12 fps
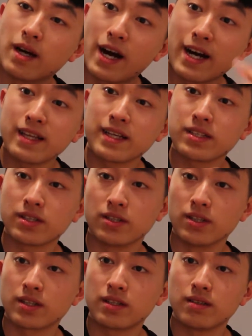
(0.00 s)
I like to
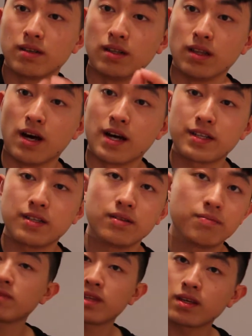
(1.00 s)
cook a lot.
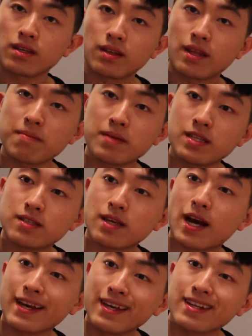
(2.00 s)
That means
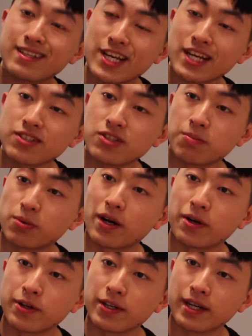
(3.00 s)
I get a chance to
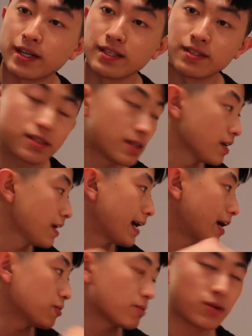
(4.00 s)
prioritize
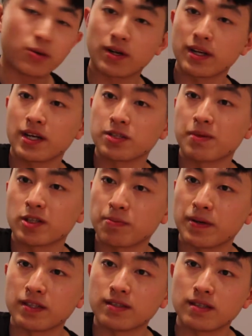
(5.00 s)
how I'm going to organize my
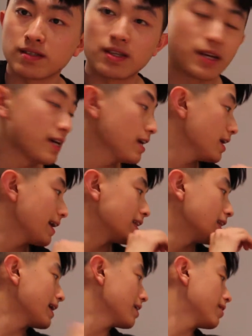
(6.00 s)
spices
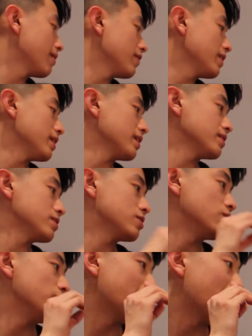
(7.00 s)
and lay out everything
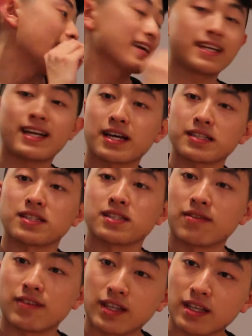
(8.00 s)
so that I can access
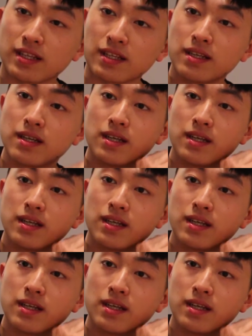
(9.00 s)
everything